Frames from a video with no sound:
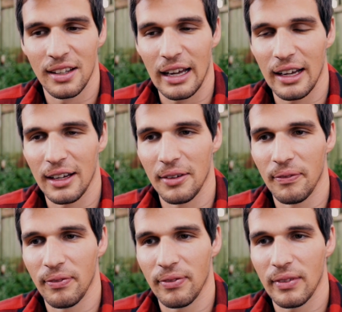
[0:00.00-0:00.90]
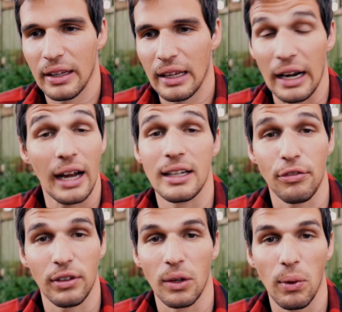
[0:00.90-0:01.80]
And I
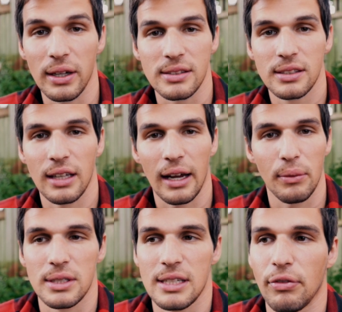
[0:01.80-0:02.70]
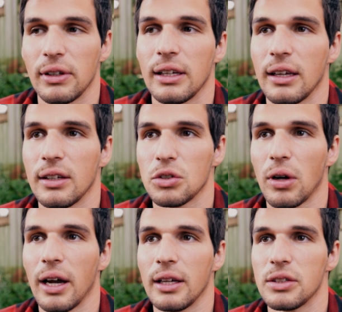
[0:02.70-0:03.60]
definitely was. I was definitely
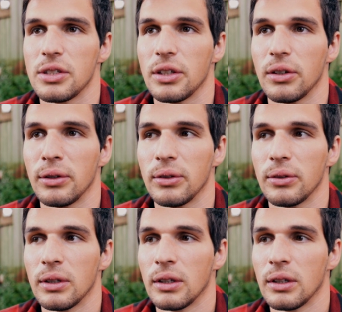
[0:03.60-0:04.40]
trying to